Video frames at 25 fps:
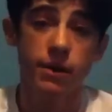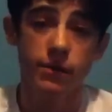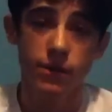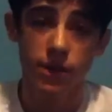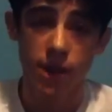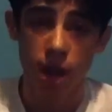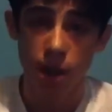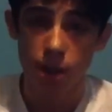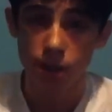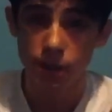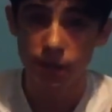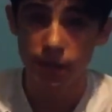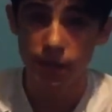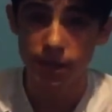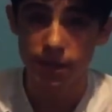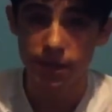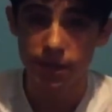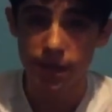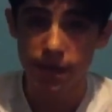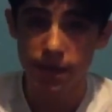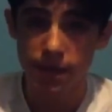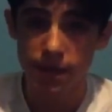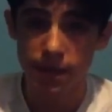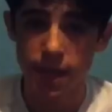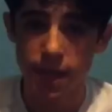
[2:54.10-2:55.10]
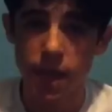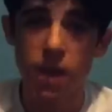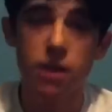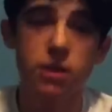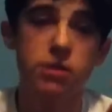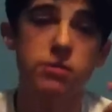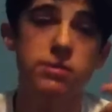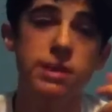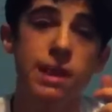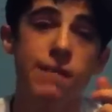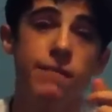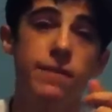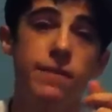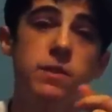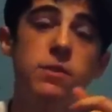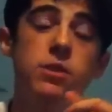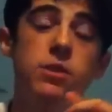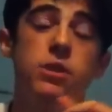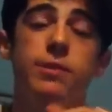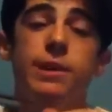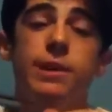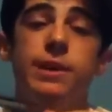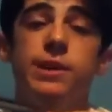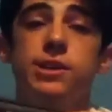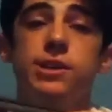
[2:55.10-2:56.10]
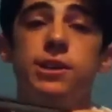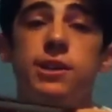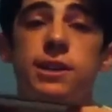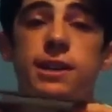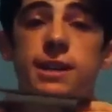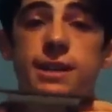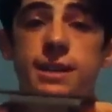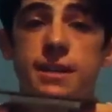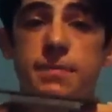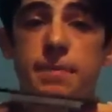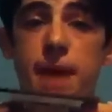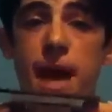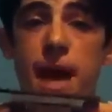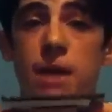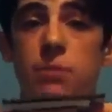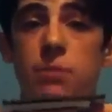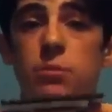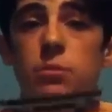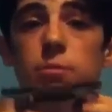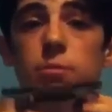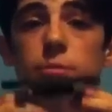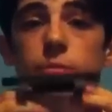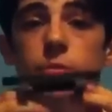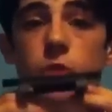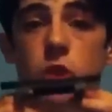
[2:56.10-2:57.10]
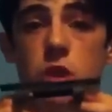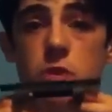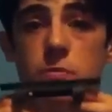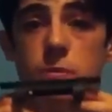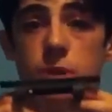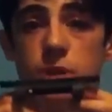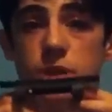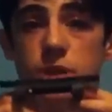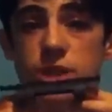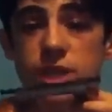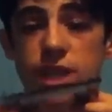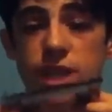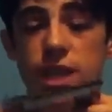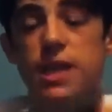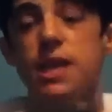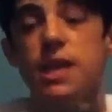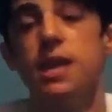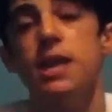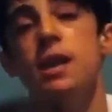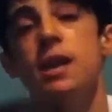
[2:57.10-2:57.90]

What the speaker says: if you're not willing to sand it down, you definitely want to make sure it is compatible before you purchase it.